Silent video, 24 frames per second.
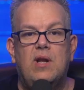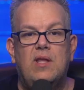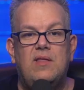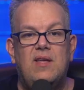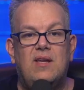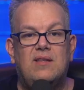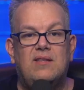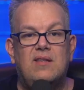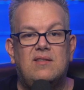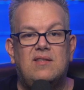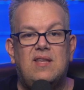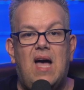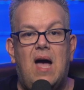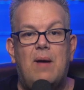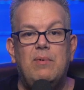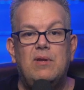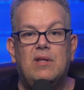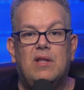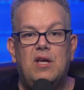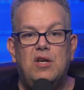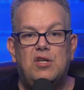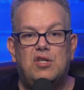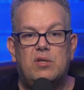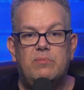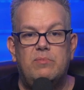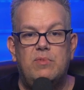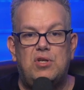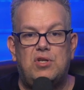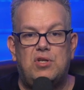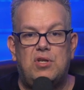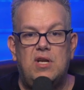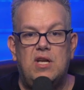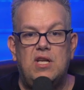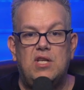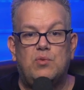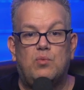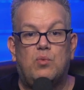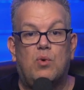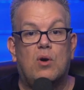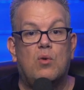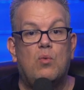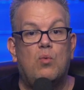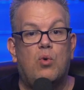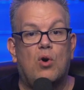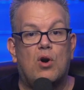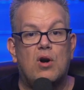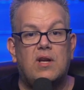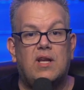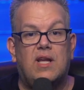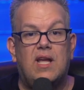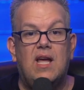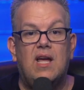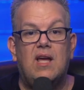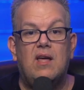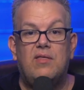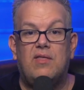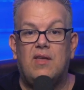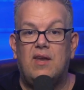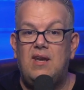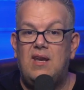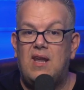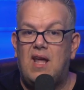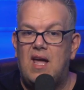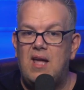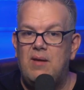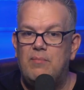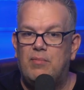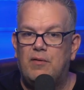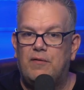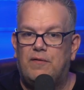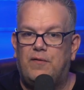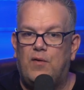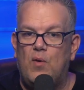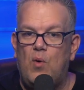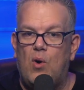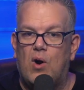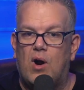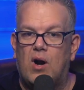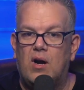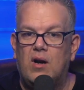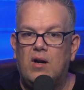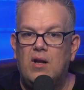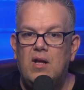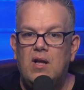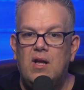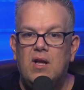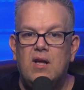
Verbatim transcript: that the tabulation machines were working the night before.